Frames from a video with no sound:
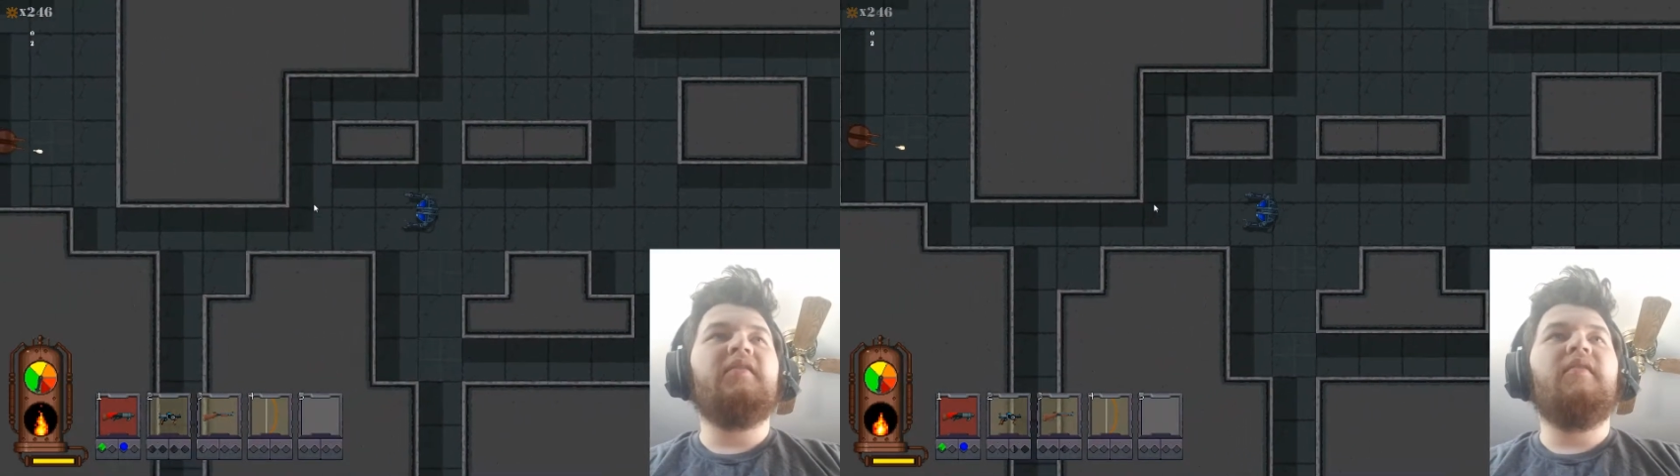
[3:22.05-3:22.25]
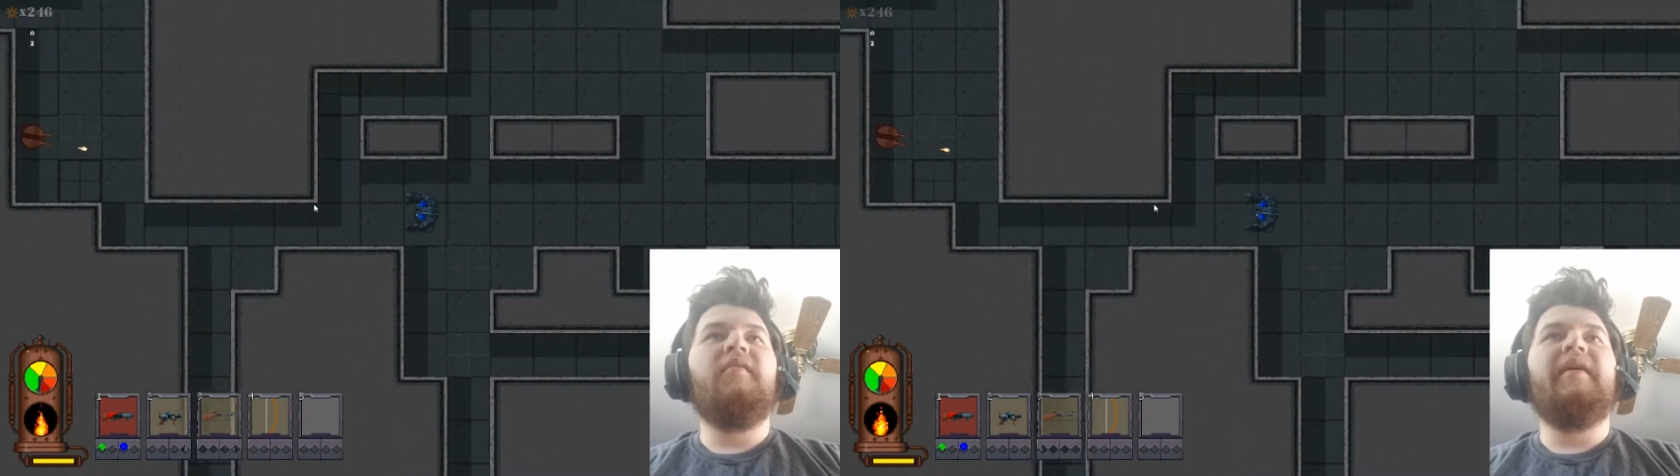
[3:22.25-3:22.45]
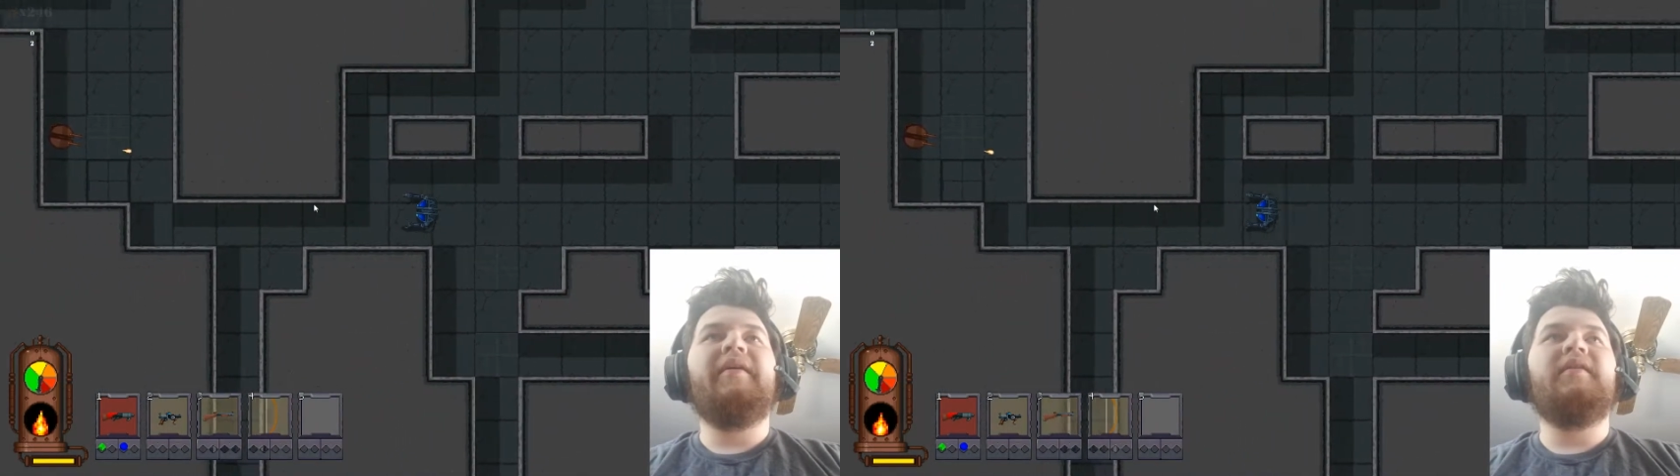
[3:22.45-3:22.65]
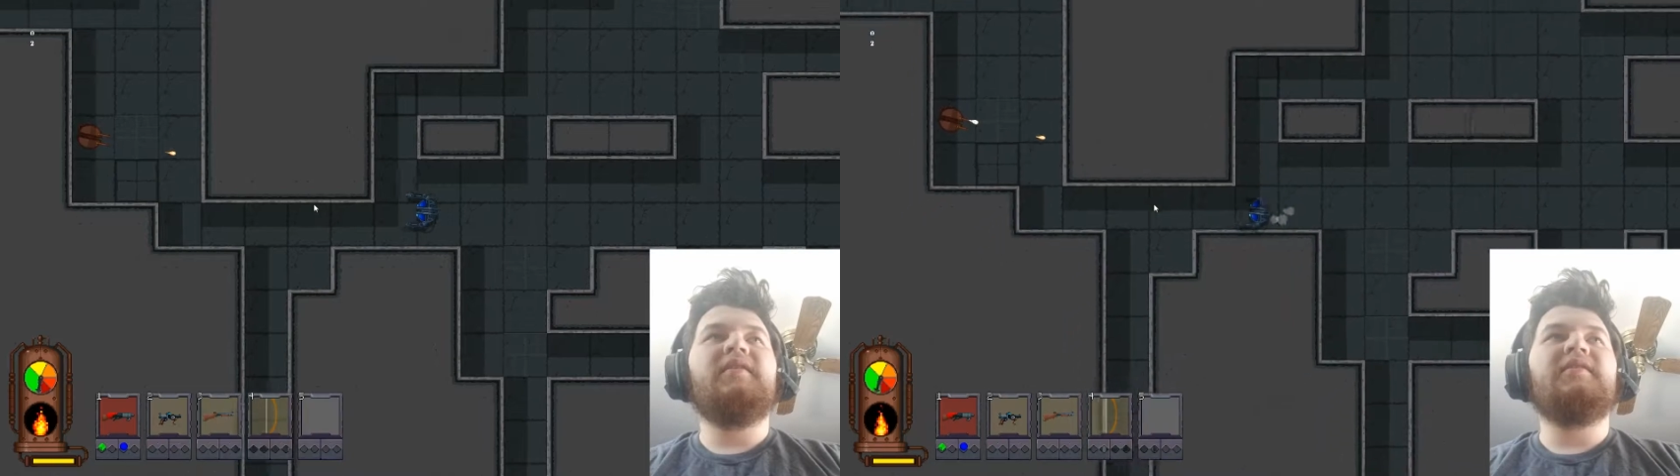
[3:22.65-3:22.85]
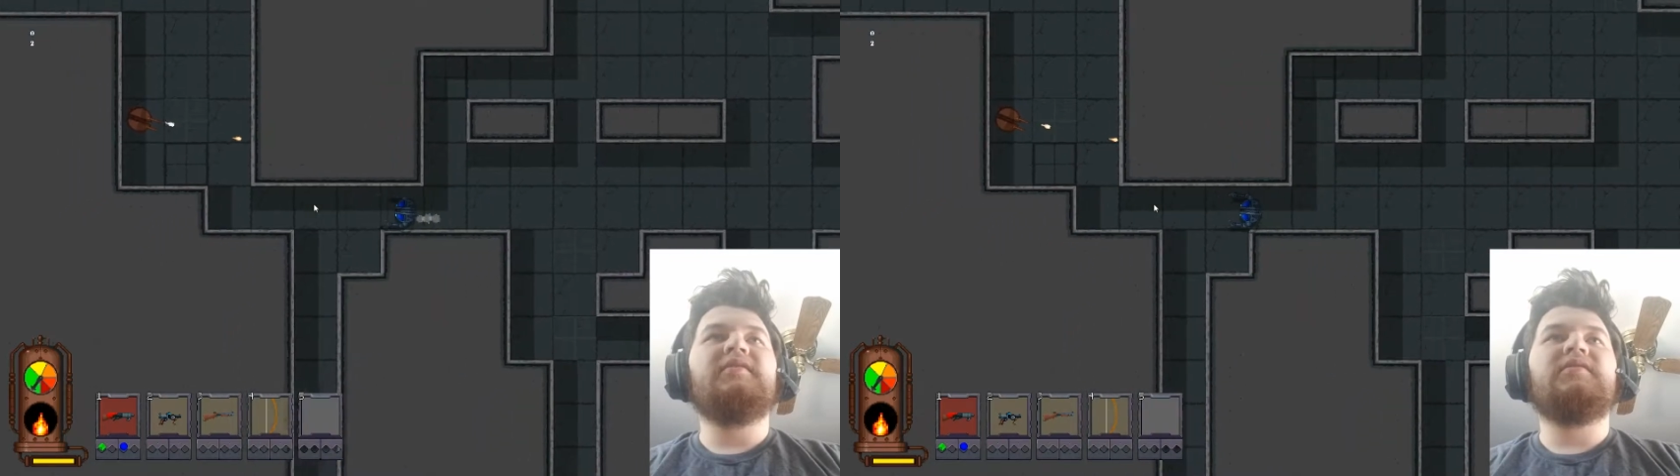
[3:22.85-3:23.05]
on that
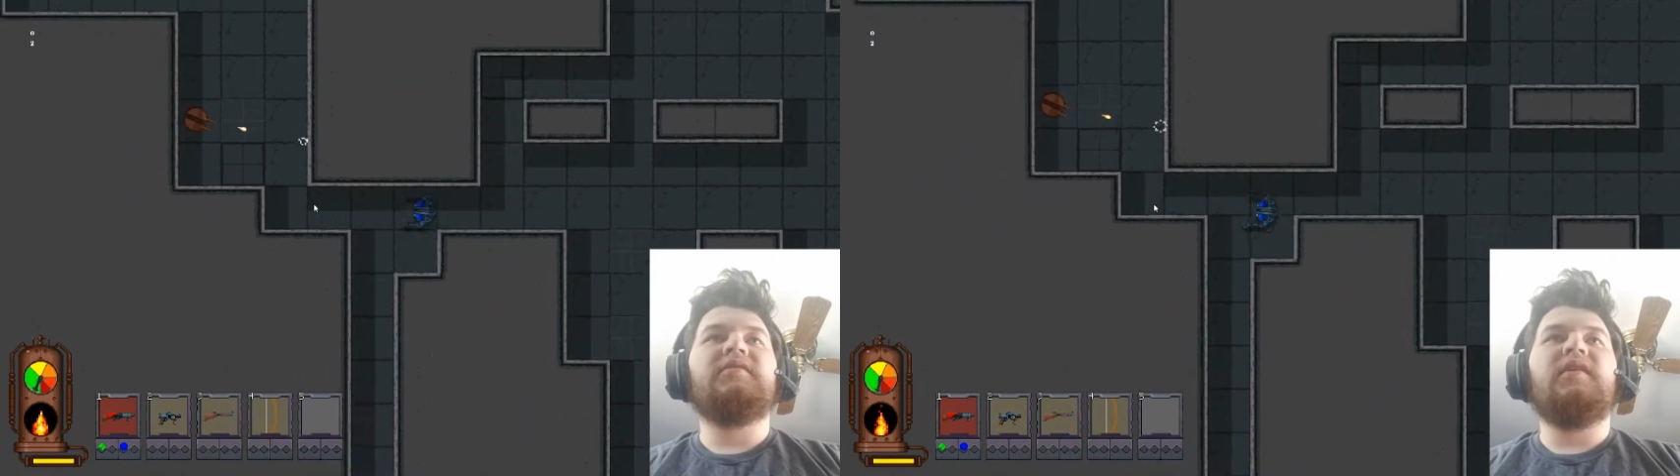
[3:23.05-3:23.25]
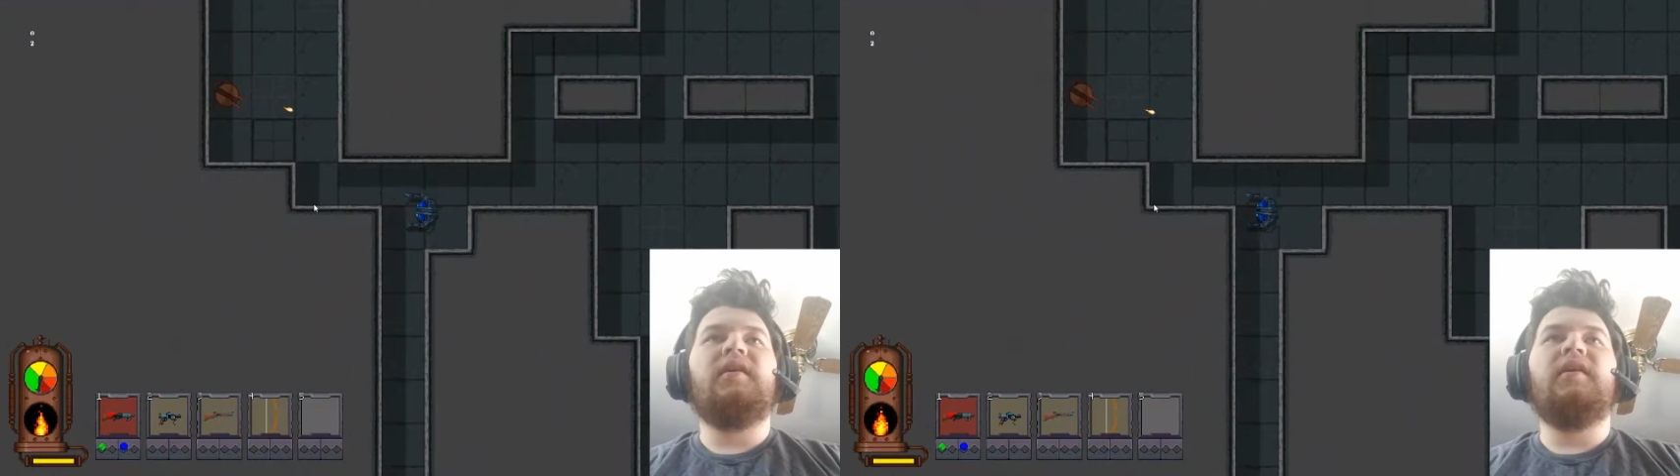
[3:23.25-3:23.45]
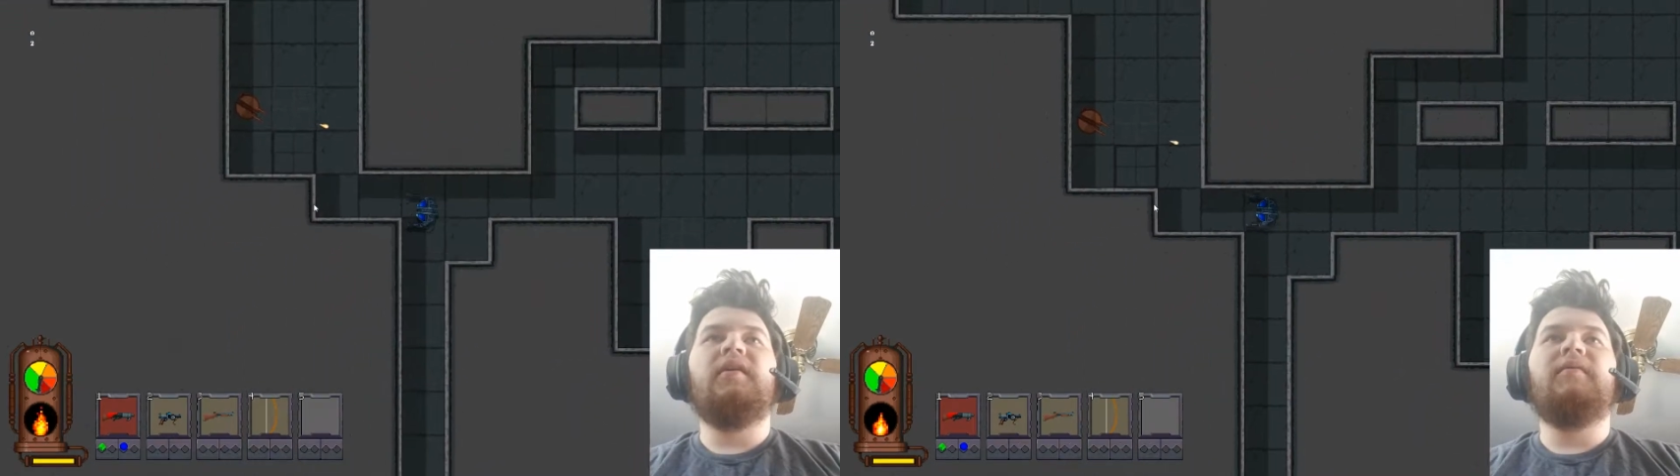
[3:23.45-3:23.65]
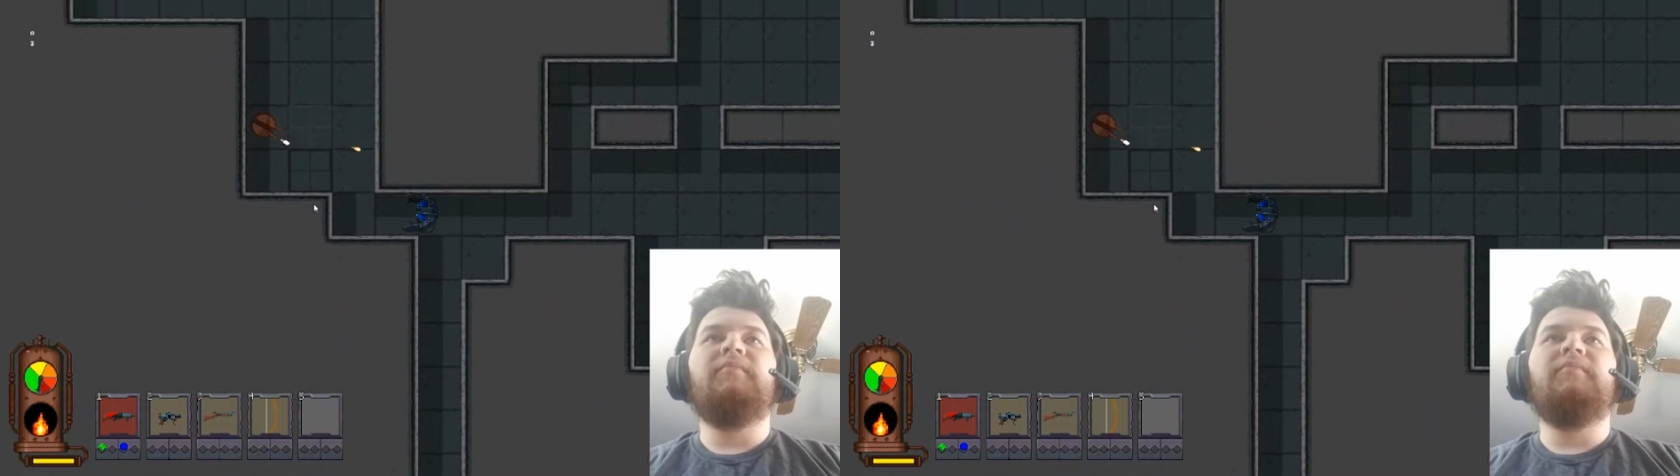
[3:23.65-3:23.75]
is I